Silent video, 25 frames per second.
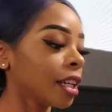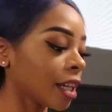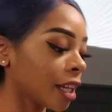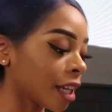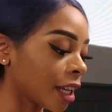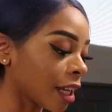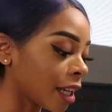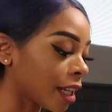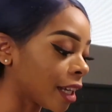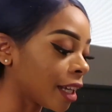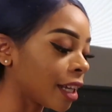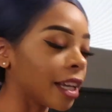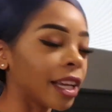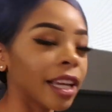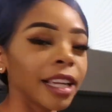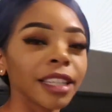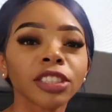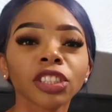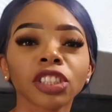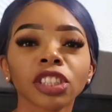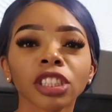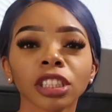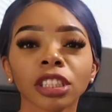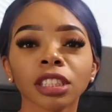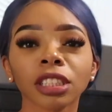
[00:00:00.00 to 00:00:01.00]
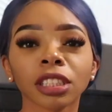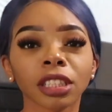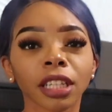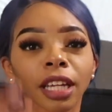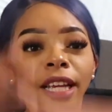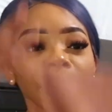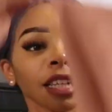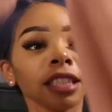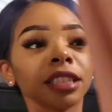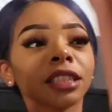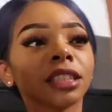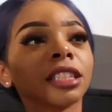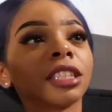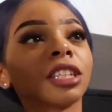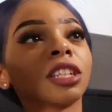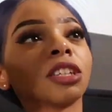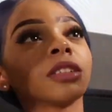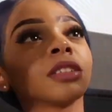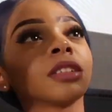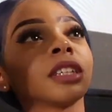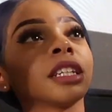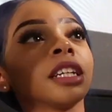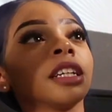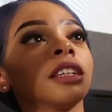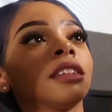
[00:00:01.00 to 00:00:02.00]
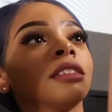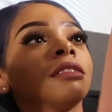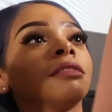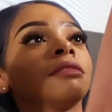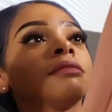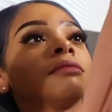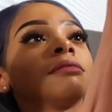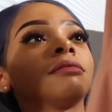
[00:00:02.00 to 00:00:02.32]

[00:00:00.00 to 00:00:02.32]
and it's literally